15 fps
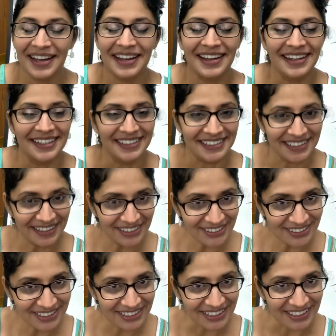It is a little
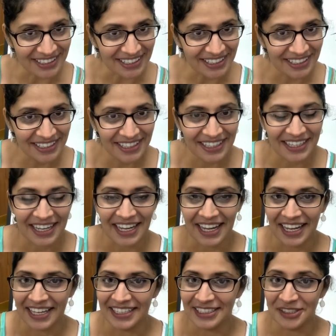silly,
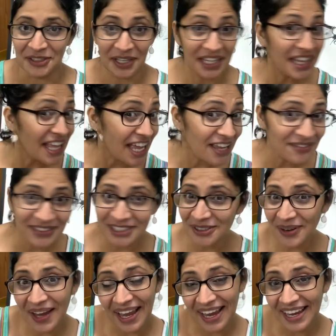and you can laugh. It's
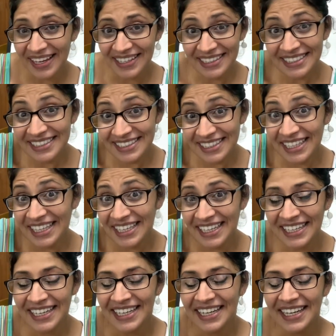okay. It's silly.
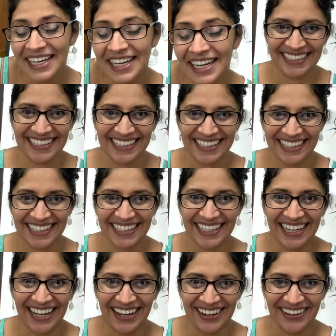
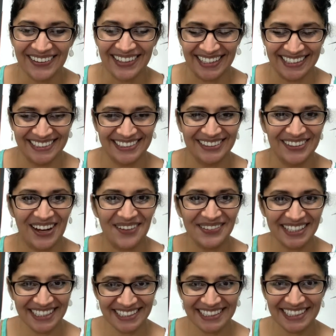Okay, so I'm going to
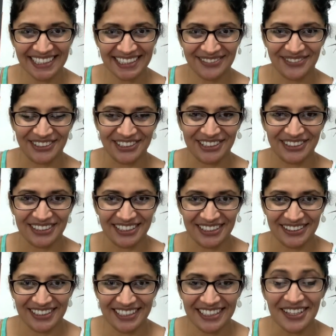sing it first so that you
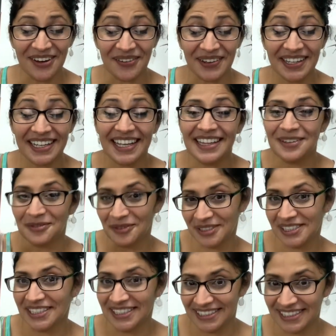can know it, and then we'll sing
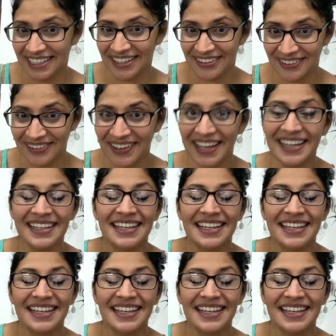it together, okay?